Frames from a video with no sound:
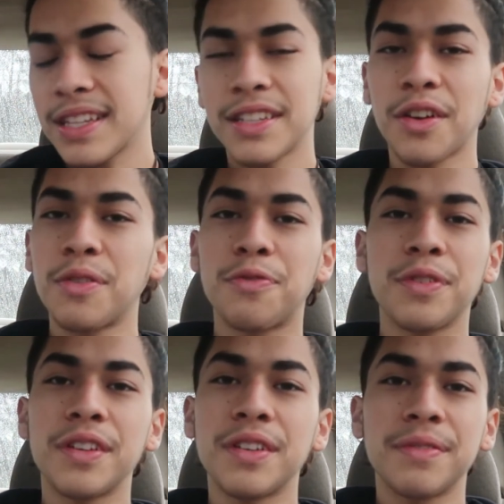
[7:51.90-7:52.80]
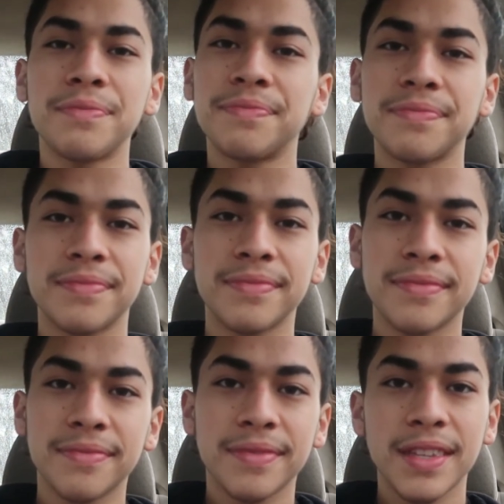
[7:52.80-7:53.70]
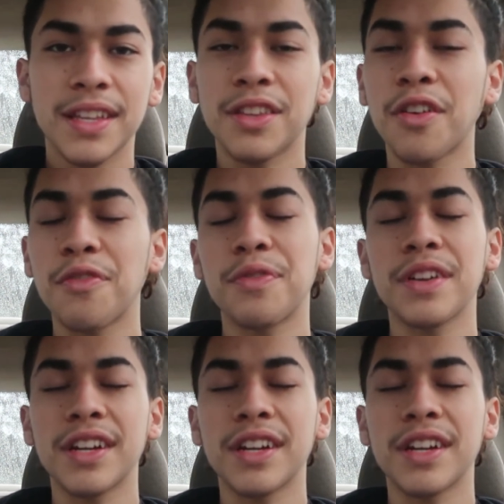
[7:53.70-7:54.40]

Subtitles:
Don't fear. Don't fear.